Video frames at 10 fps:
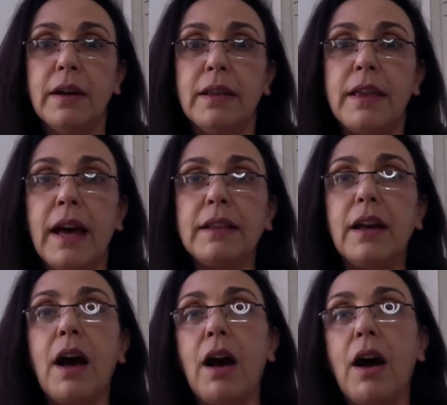Then
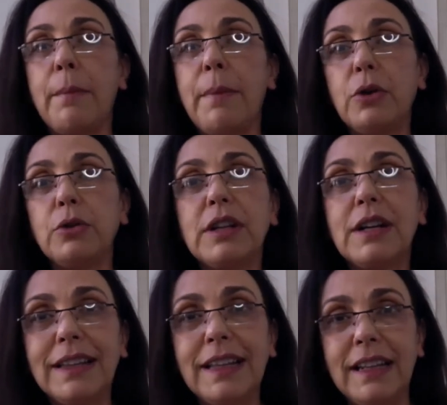about
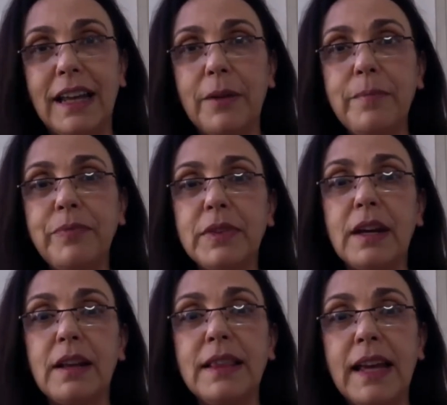cleaning,
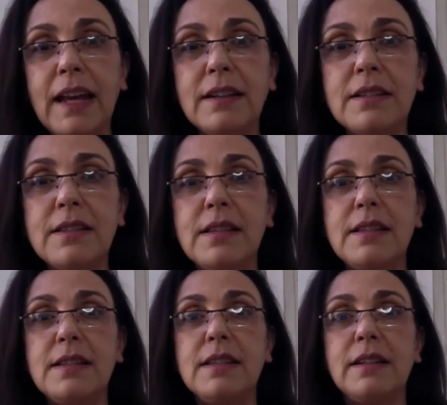the latest
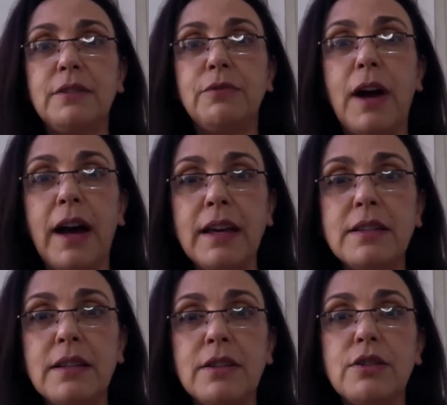CDC
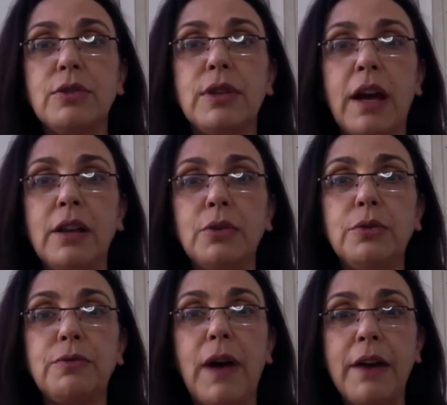advice is to
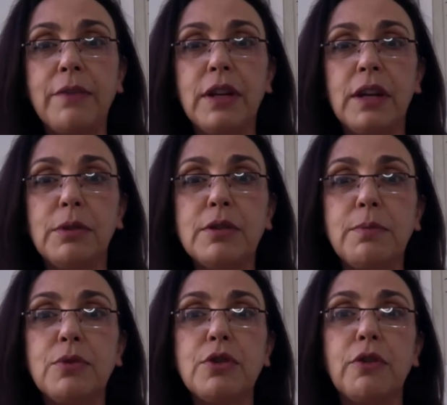dilute 5
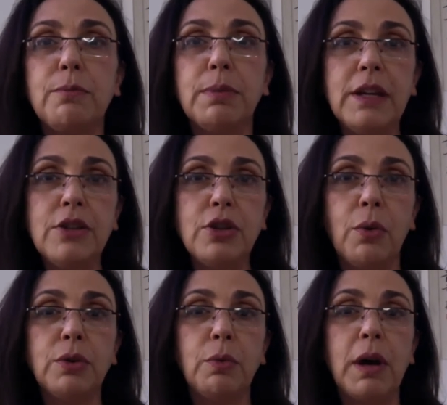tablespoons of bleach
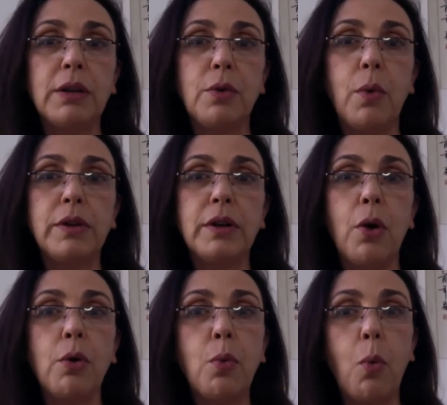on 1/4
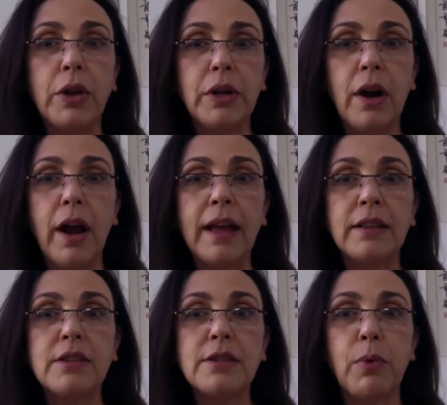of water
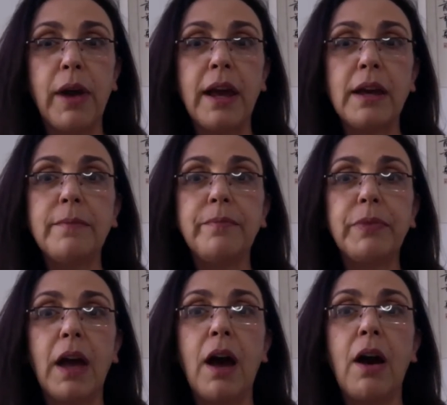and a spray
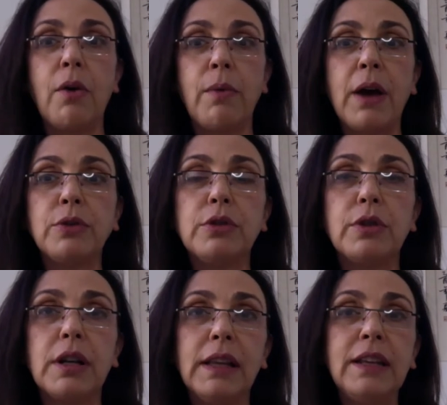around to
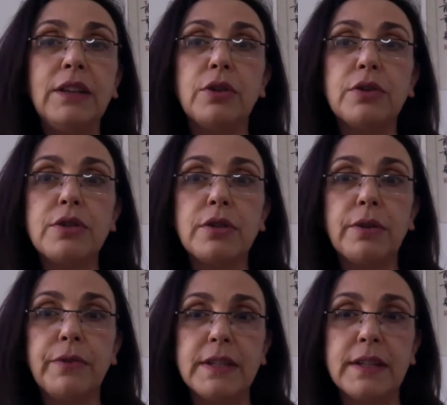clean your
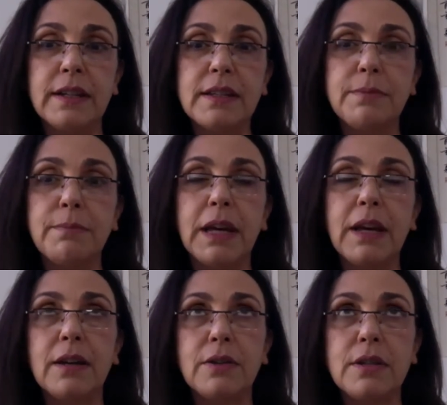surfaces,
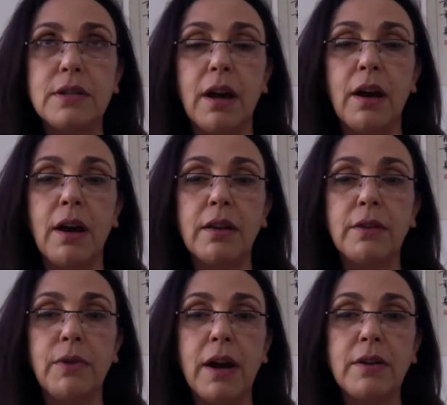because
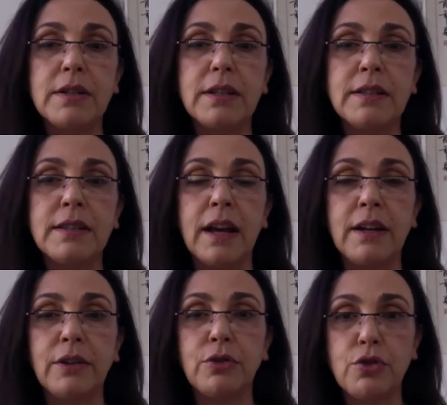the virus is
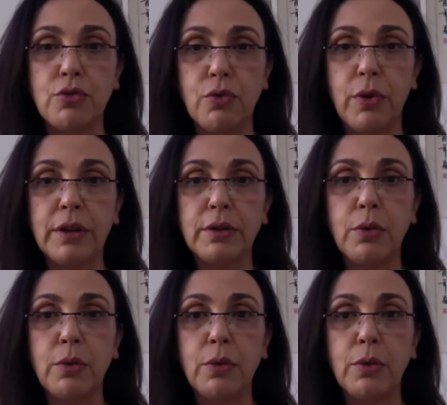getting destroyed